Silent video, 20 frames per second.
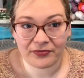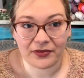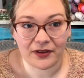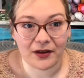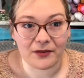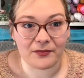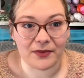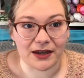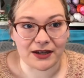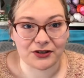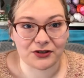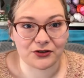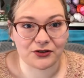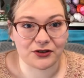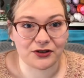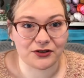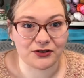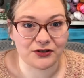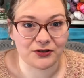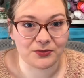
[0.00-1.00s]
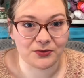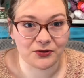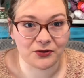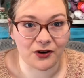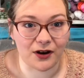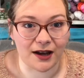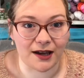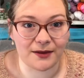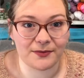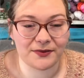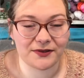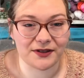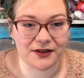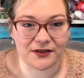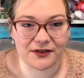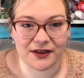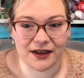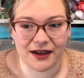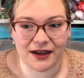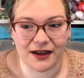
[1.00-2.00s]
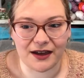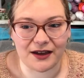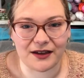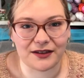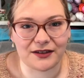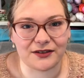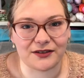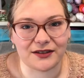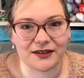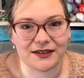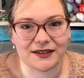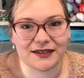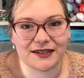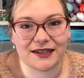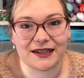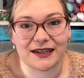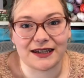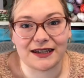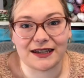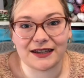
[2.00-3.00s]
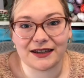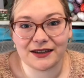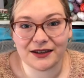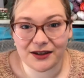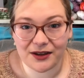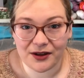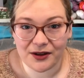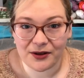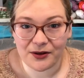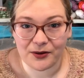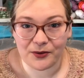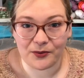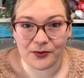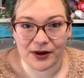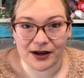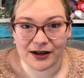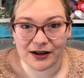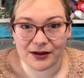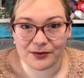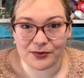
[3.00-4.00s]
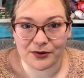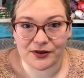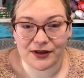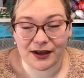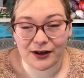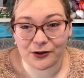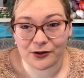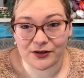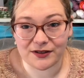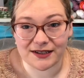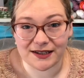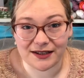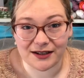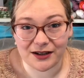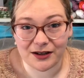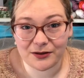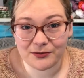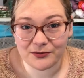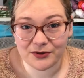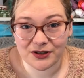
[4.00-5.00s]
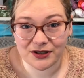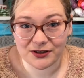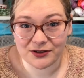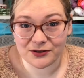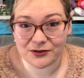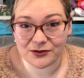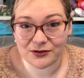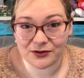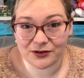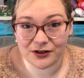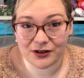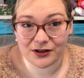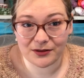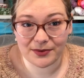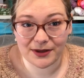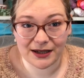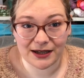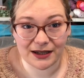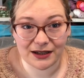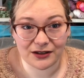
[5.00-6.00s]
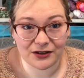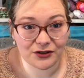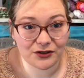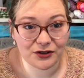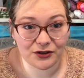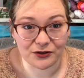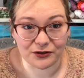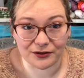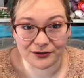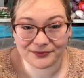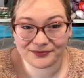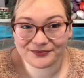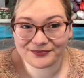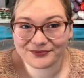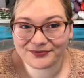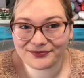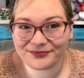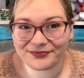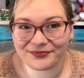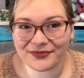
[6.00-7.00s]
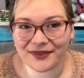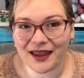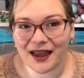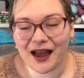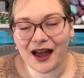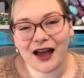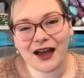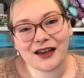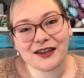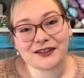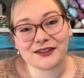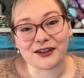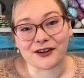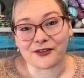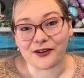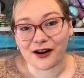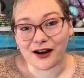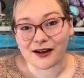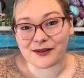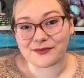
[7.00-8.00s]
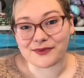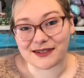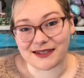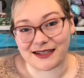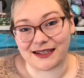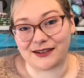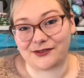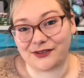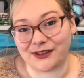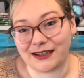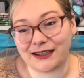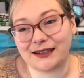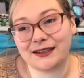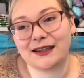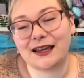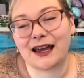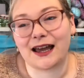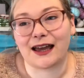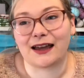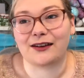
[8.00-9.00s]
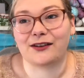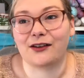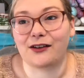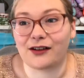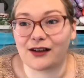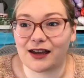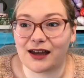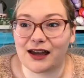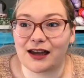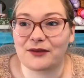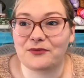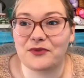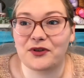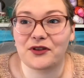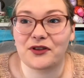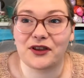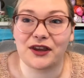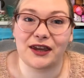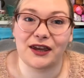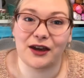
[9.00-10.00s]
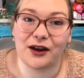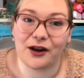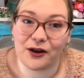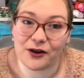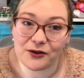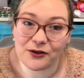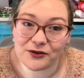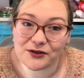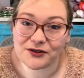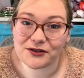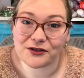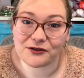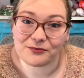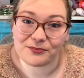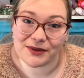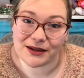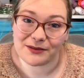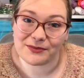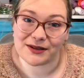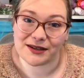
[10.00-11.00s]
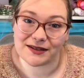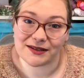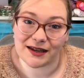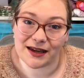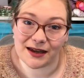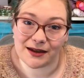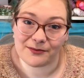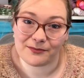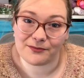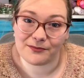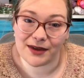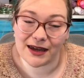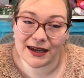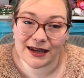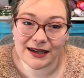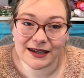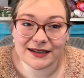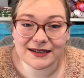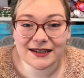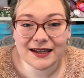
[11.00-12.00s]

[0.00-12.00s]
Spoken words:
make sure you subscribe so that you can see when I put that content up, which is going to be soon. So I'm Stevie and I am the host of Beebe's Handmade.